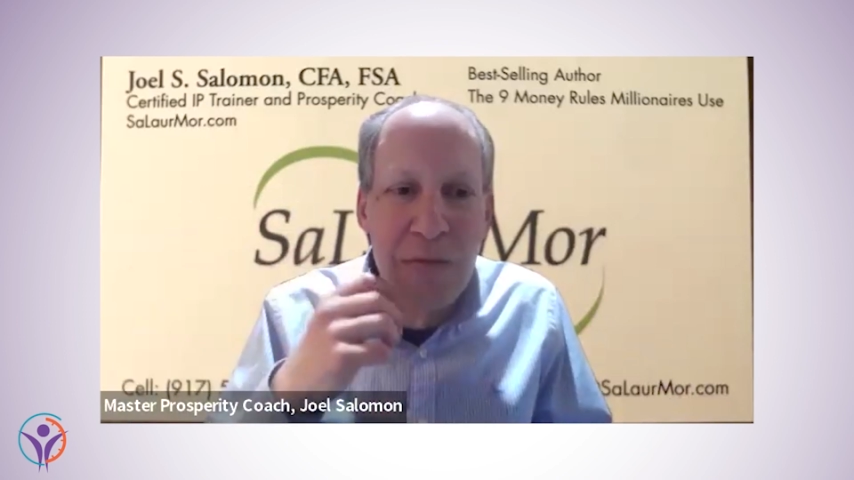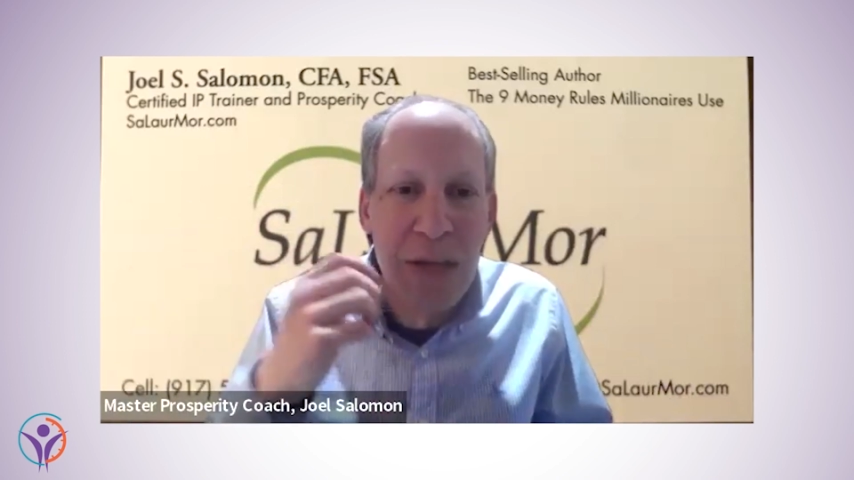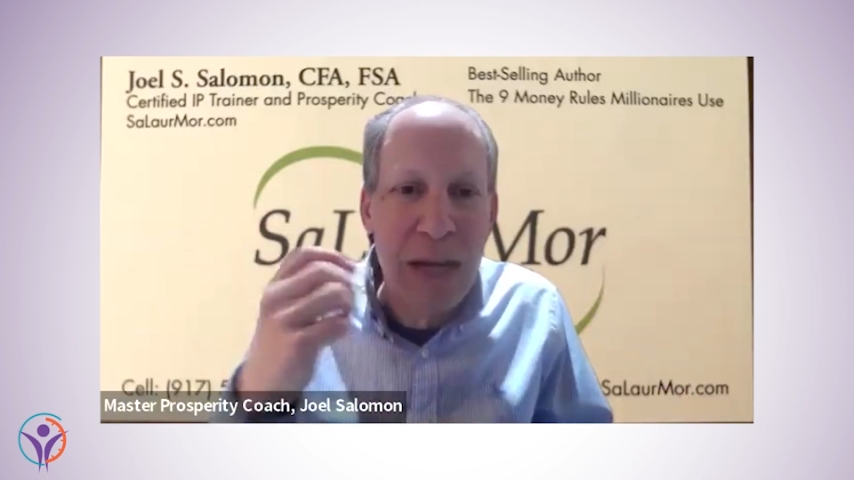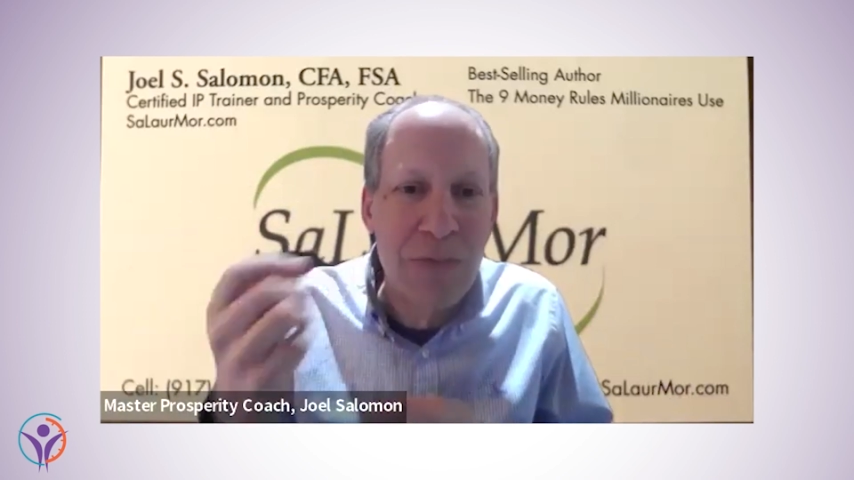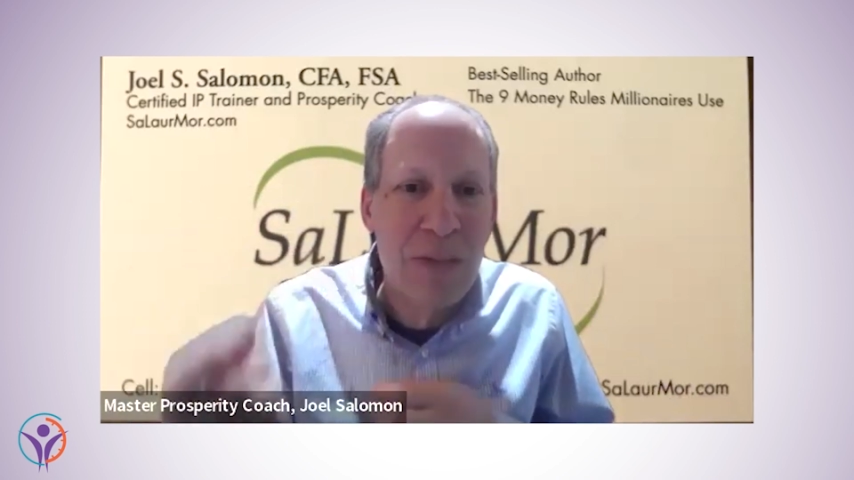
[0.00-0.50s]

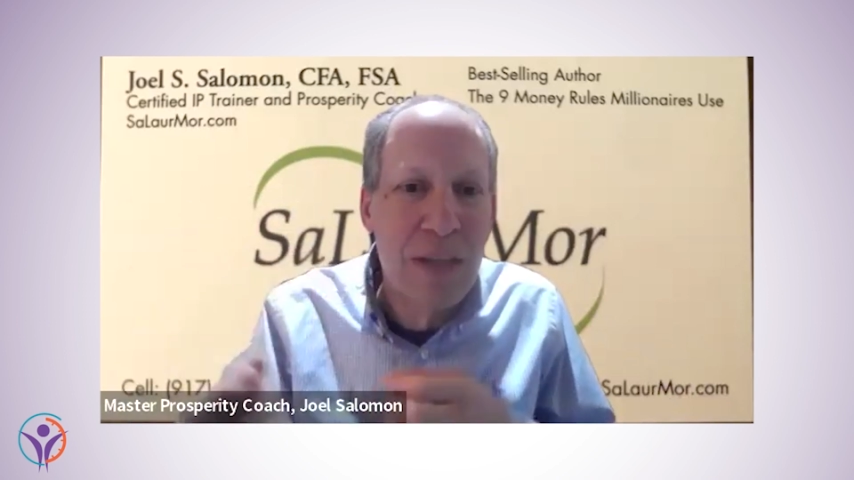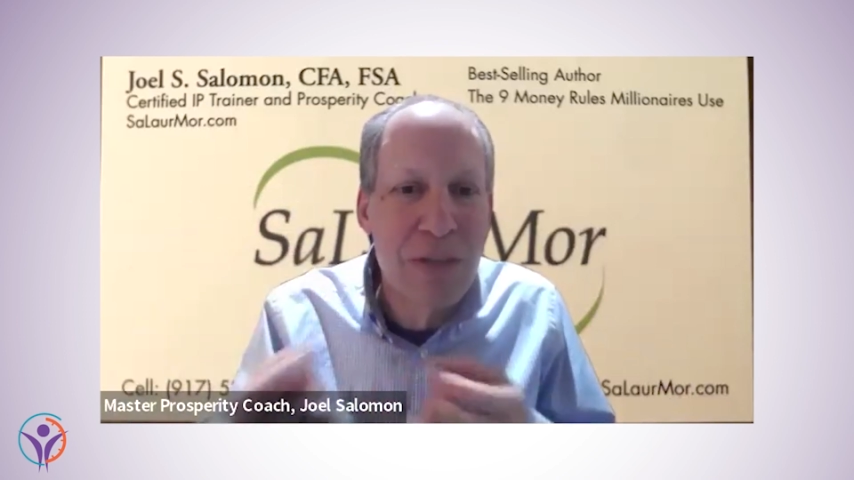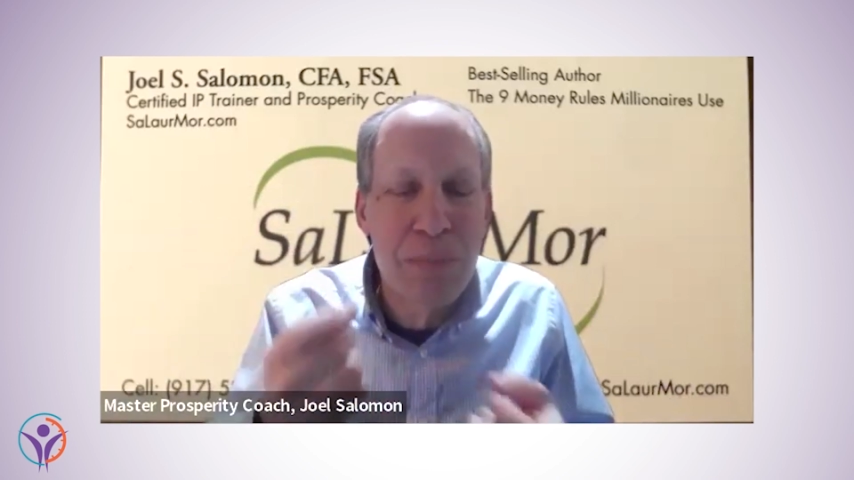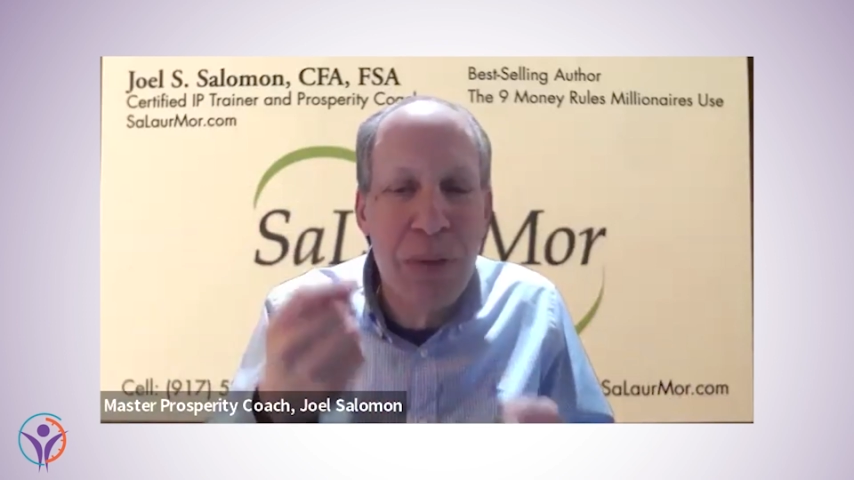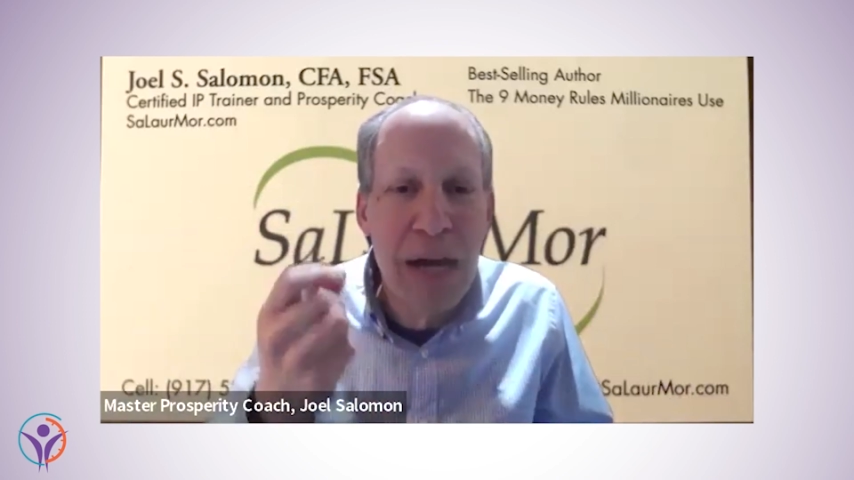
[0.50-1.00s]
5-cent
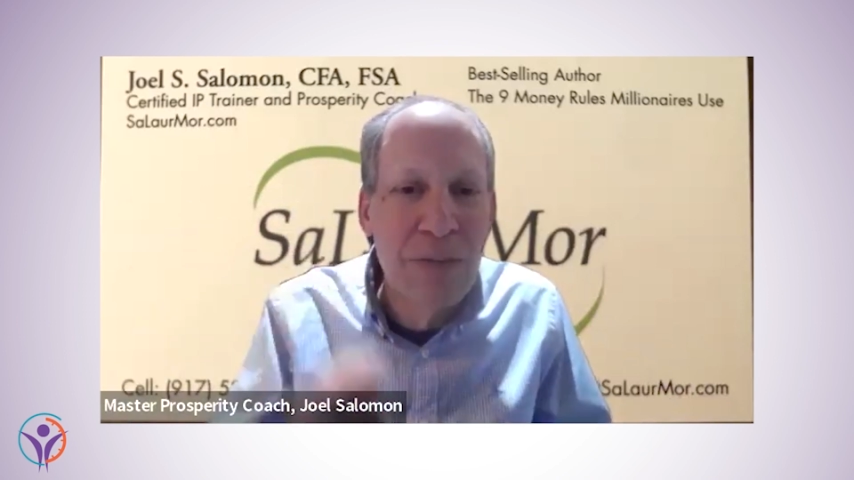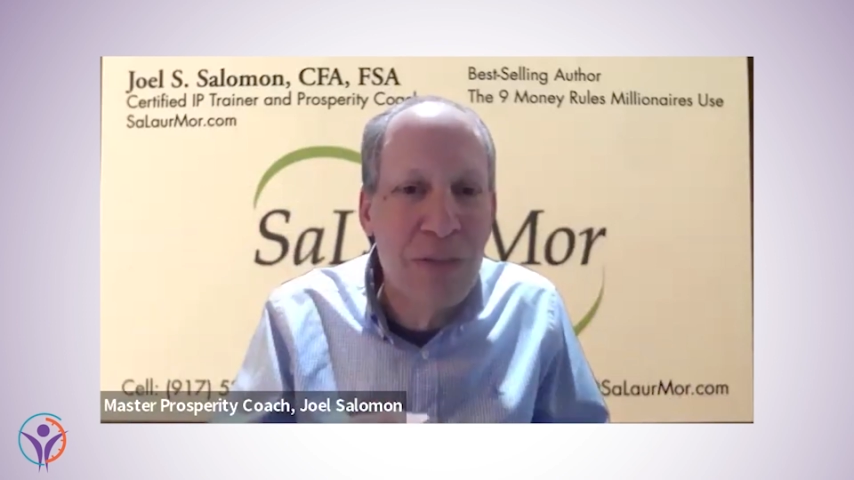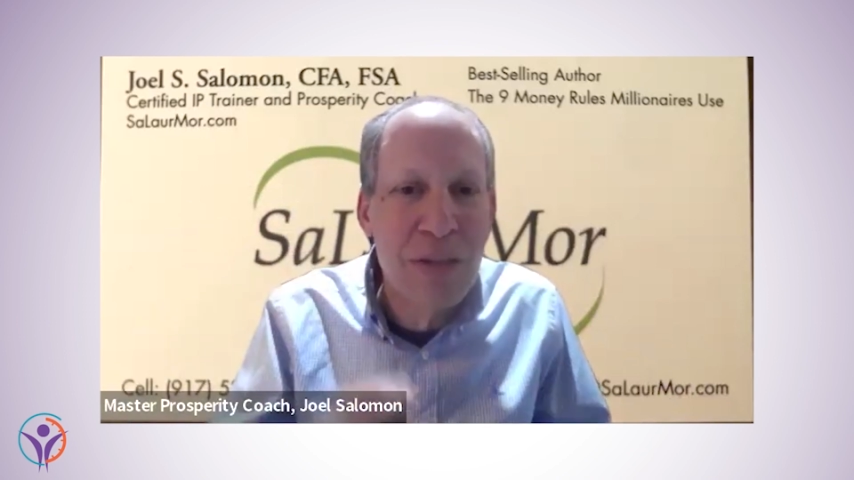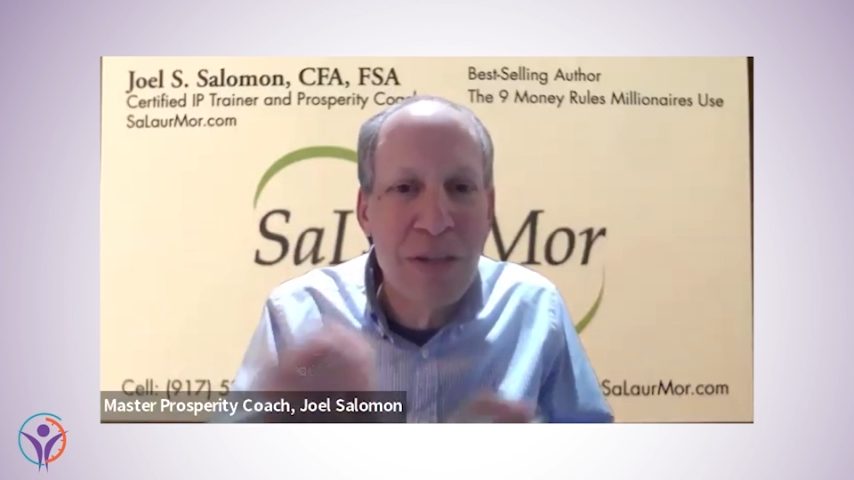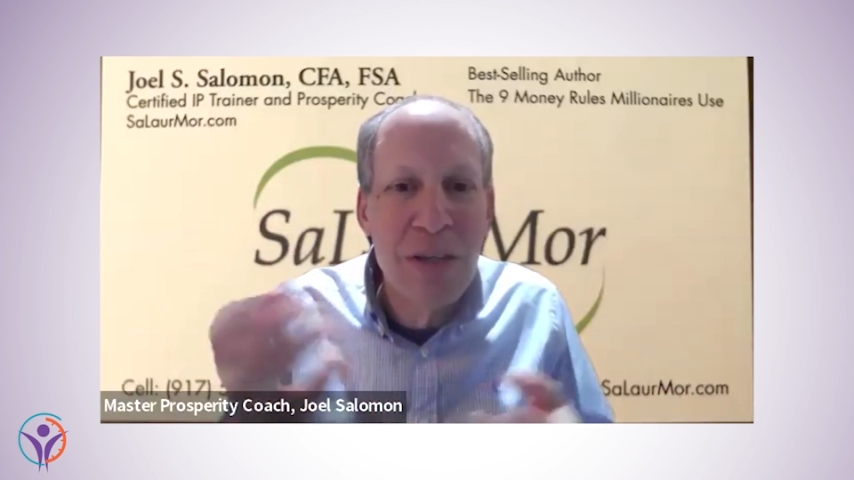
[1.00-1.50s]

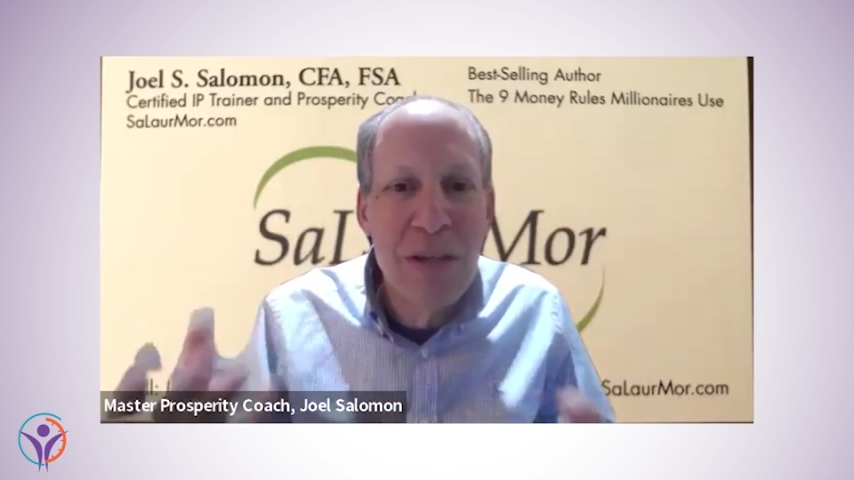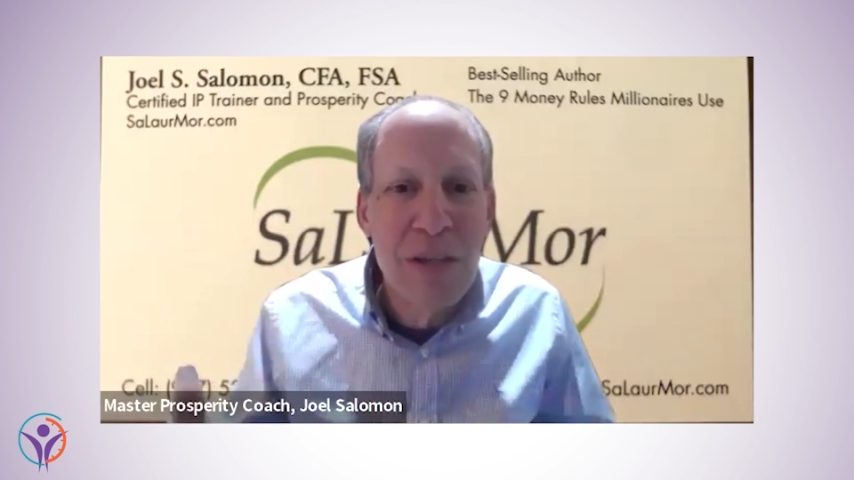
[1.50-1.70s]
deposit,